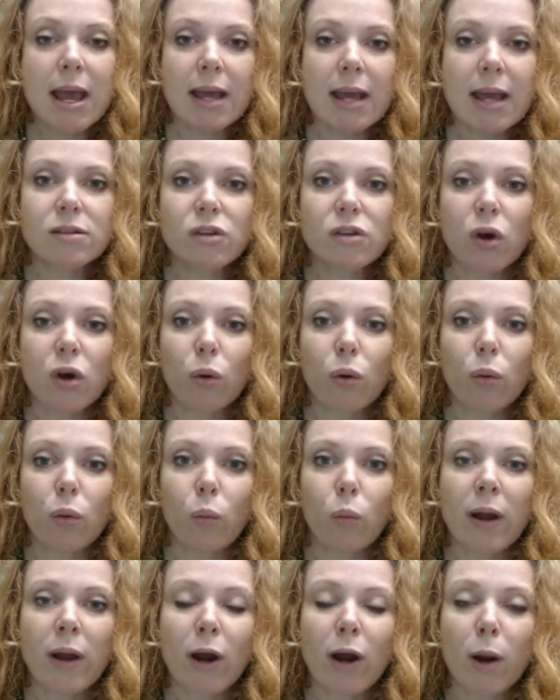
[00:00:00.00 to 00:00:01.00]
And so
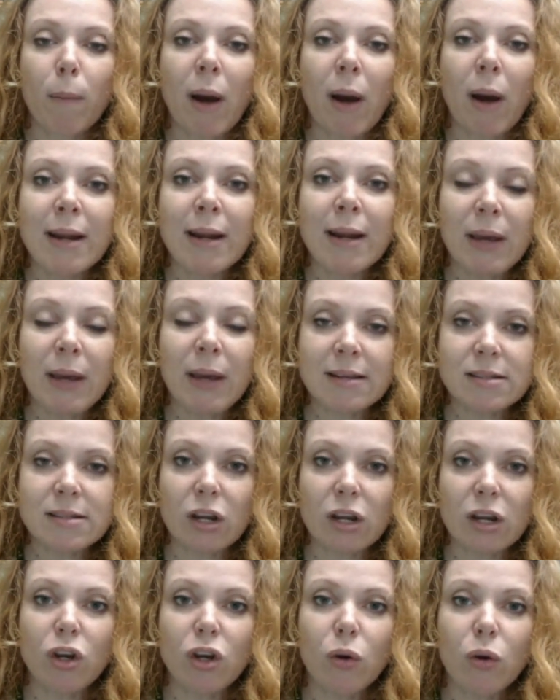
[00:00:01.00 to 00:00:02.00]
what our body begins
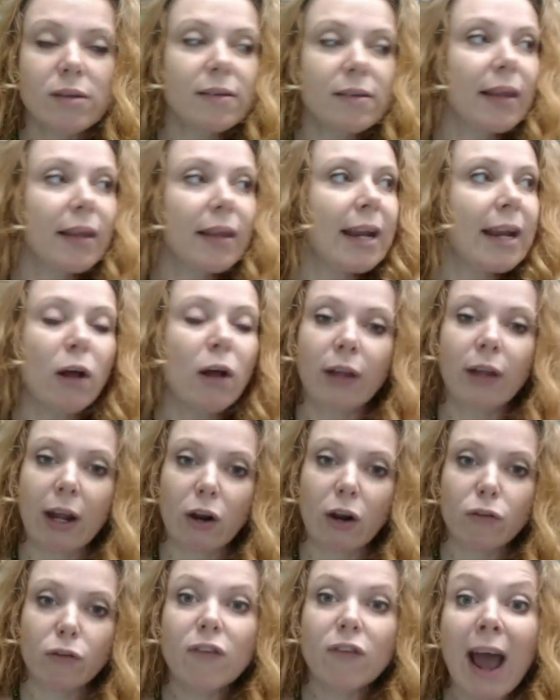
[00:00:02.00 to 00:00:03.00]
to do is lay down
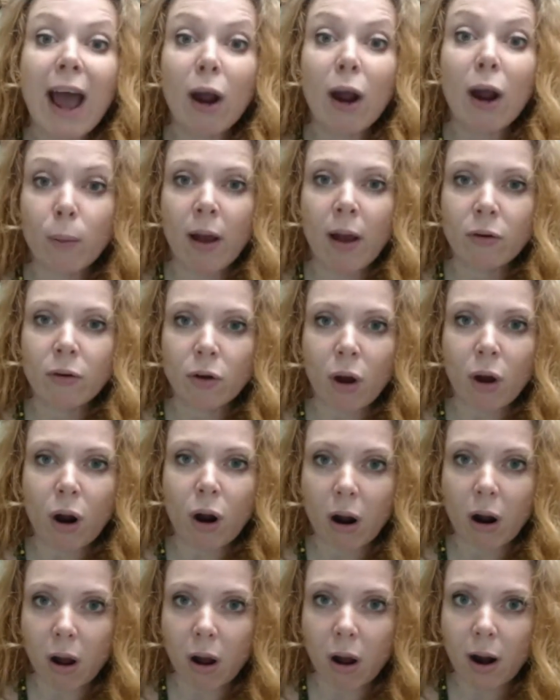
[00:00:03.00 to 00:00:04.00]
layer of fat around
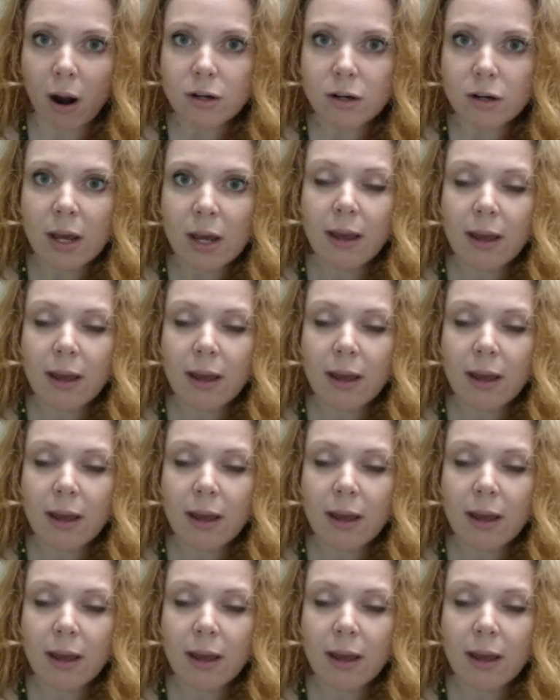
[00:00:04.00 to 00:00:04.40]
our heart.